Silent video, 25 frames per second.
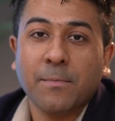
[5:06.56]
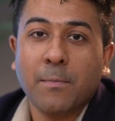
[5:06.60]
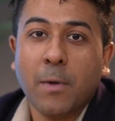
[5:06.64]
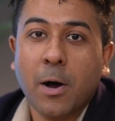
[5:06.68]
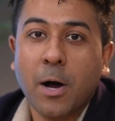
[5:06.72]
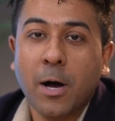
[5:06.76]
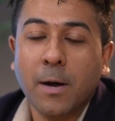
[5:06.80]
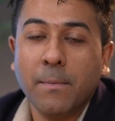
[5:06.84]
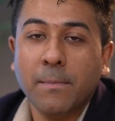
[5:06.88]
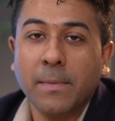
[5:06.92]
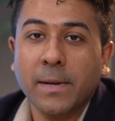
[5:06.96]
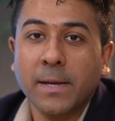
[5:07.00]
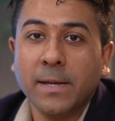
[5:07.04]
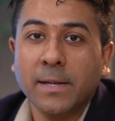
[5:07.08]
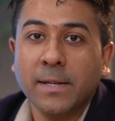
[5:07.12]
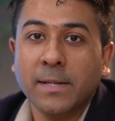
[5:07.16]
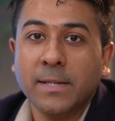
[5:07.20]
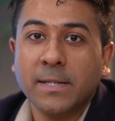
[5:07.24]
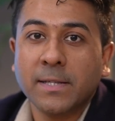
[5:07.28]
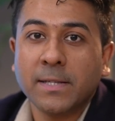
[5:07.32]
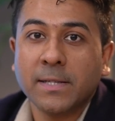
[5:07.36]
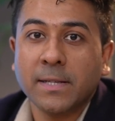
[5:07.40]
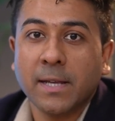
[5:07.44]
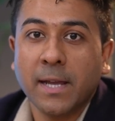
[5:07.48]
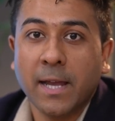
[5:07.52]

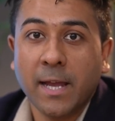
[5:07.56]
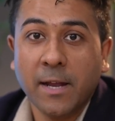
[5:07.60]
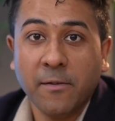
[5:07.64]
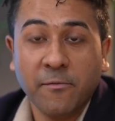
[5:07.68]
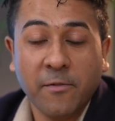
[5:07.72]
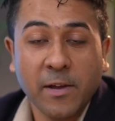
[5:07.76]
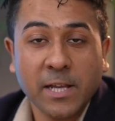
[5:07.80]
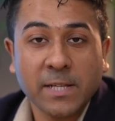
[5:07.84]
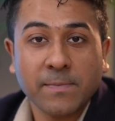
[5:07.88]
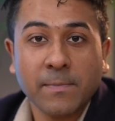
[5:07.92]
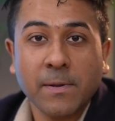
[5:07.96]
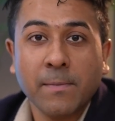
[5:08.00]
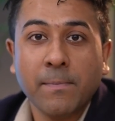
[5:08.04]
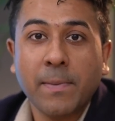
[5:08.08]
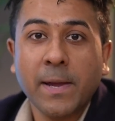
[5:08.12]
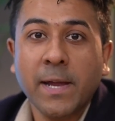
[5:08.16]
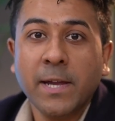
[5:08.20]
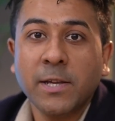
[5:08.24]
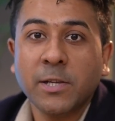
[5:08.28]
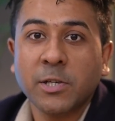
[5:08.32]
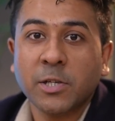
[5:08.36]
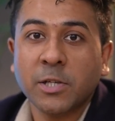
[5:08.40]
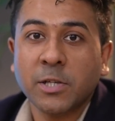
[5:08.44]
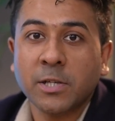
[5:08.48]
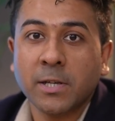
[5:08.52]
Mohammed's investment
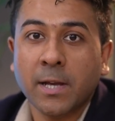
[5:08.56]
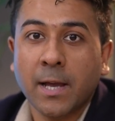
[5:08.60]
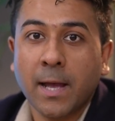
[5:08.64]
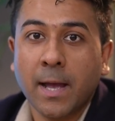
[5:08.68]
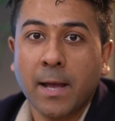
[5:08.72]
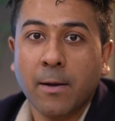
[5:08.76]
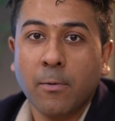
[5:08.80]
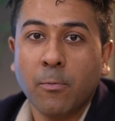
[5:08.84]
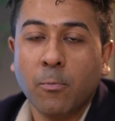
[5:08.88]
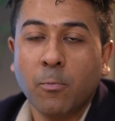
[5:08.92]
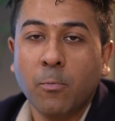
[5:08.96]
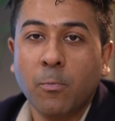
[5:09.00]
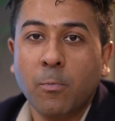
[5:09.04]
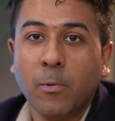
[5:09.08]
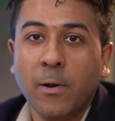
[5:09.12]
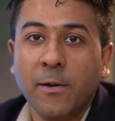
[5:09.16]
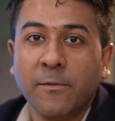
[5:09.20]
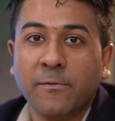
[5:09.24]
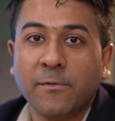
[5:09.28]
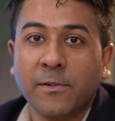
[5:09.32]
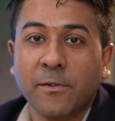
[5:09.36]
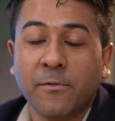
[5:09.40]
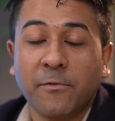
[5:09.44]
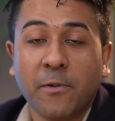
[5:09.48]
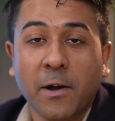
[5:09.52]
pitch,
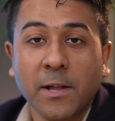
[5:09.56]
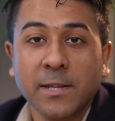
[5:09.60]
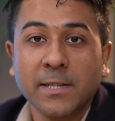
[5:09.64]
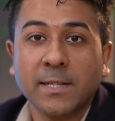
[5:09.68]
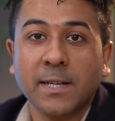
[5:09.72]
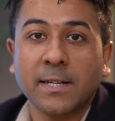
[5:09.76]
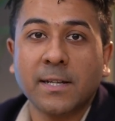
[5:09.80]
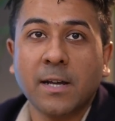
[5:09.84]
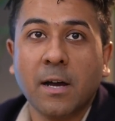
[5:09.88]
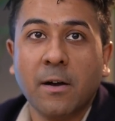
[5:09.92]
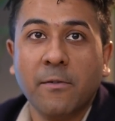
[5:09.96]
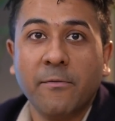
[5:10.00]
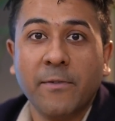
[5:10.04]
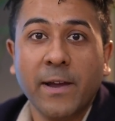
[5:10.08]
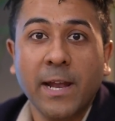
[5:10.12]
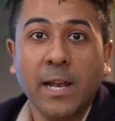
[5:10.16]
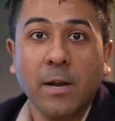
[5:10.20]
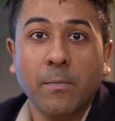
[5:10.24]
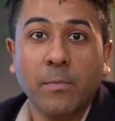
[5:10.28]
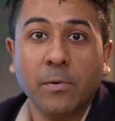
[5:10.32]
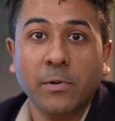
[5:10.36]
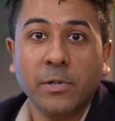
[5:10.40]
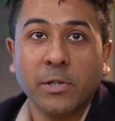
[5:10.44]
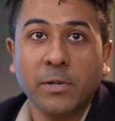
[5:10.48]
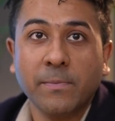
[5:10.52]
with the funds that are
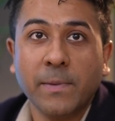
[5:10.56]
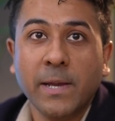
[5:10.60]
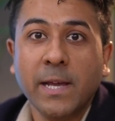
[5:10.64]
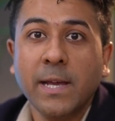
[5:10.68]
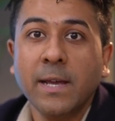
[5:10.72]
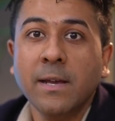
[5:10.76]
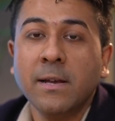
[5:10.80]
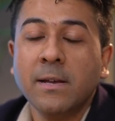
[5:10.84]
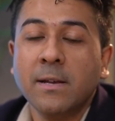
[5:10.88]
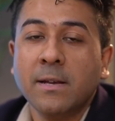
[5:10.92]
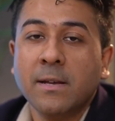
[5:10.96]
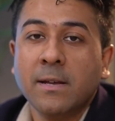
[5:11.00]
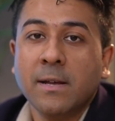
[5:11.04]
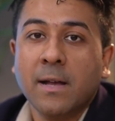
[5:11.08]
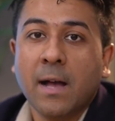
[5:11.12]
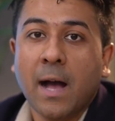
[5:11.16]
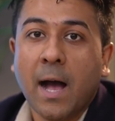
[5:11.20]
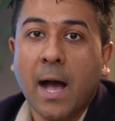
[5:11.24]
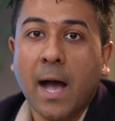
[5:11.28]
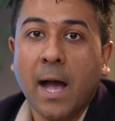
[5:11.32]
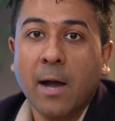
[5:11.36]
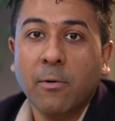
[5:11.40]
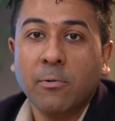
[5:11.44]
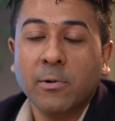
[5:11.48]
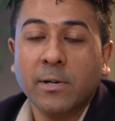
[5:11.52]
available to me,
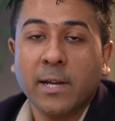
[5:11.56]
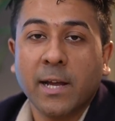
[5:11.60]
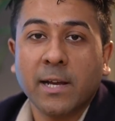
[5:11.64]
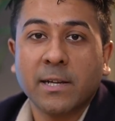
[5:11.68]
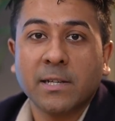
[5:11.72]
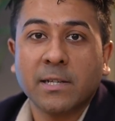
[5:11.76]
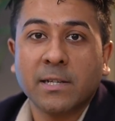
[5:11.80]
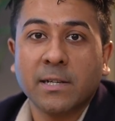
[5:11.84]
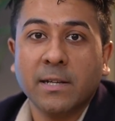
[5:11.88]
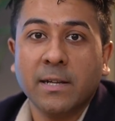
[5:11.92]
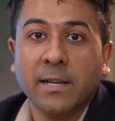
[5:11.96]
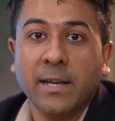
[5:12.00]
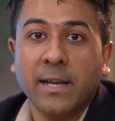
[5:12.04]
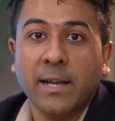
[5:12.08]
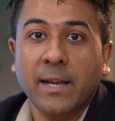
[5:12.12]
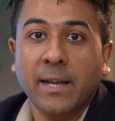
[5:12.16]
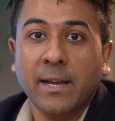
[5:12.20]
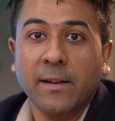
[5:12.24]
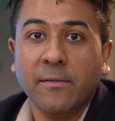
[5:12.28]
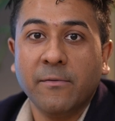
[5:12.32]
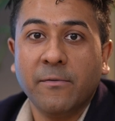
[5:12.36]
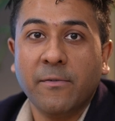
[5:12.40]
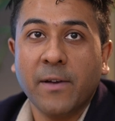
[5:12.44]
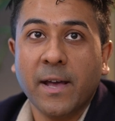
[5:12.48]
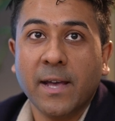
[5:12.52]
I would actually
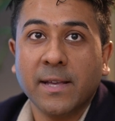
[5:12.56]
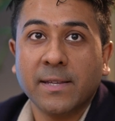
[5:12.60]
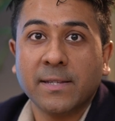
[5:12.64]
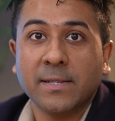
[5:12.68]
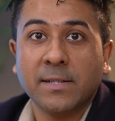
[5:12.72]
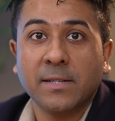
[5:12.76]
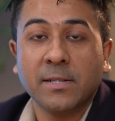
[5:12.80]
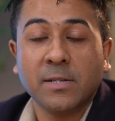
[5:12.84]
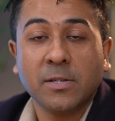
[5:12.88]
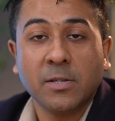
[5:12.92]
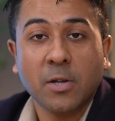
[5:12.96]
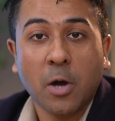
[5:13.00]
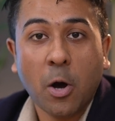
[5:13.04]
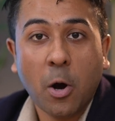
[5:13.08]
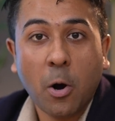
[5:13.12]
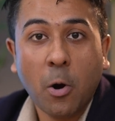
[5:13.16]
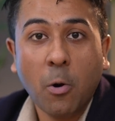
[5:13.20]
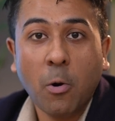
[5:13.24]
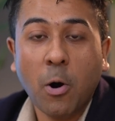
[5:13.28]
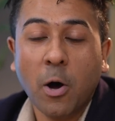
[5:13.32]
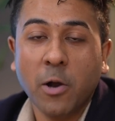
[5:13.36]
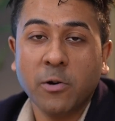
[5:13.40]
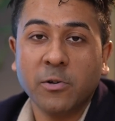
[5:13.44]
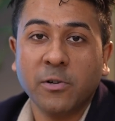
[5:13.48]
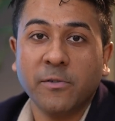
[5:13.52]
invest the
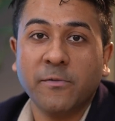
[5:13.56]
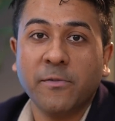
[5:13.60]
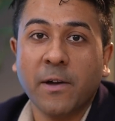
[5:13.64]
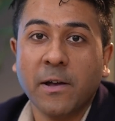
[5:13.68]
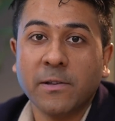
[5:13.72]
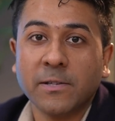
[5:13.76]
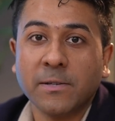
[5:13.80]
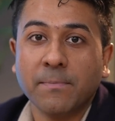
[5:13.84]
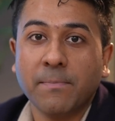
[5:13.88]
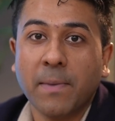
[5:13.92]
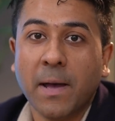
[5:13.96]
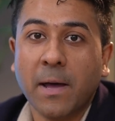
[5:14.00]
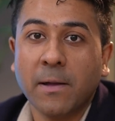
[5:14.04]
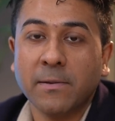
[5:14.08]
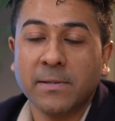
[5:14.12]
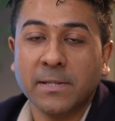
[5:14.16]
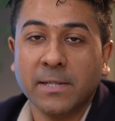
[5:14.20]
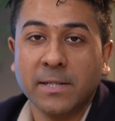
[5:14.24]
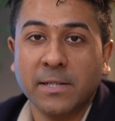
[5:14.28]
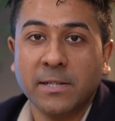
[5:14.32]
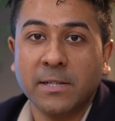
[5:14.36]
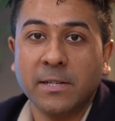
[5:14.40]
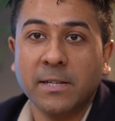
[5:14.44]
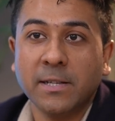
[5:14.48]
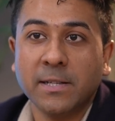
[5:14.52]
whole £100,000
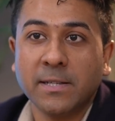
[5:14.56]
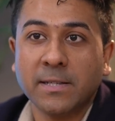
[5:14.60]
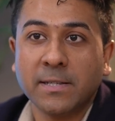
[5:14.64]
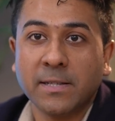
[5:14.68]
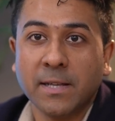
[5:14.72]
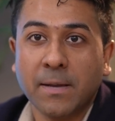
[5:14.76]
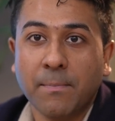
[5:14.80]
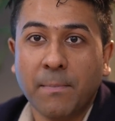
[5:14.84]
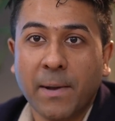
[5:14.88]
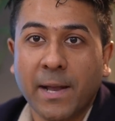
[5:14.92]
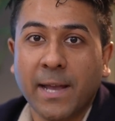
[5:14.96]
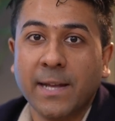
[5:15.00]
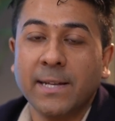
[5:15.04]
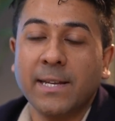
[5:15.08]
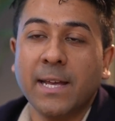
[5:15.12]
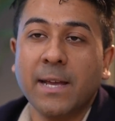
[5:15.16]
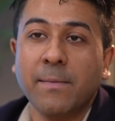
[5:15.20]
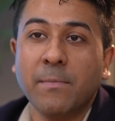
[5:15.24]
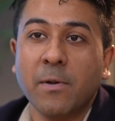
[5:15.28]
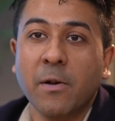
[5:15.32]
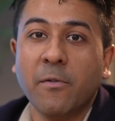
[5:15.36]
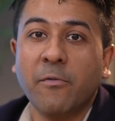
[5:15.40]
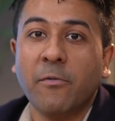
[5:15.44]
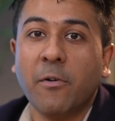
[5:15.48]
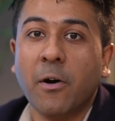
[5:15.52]
into this
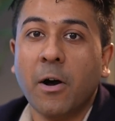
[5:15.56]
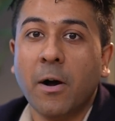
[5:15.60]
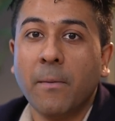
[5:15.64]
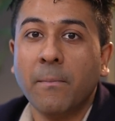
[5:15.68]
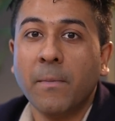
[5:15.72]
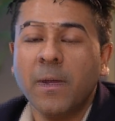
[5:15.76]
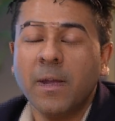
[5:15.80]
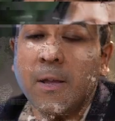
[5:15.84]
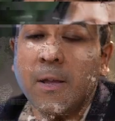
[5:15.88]
macadamia farm.